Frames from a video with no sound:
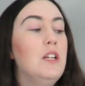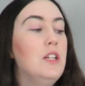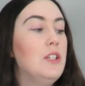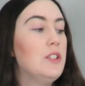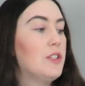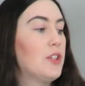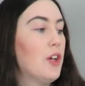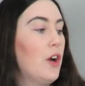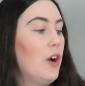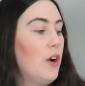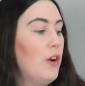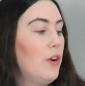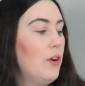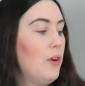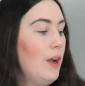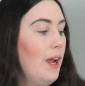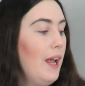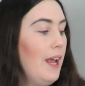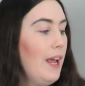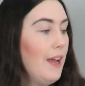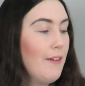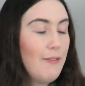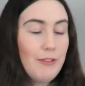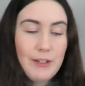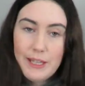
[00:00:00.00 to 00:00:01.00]
So
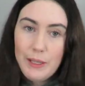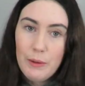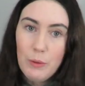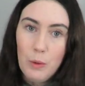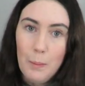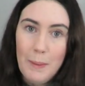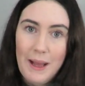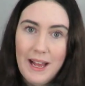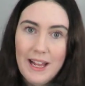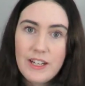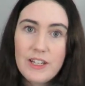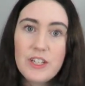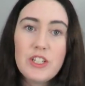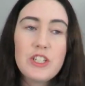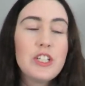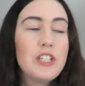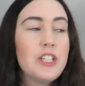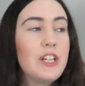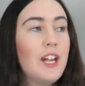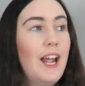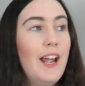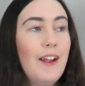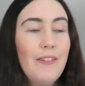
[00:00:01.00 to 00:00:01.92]
everything will match.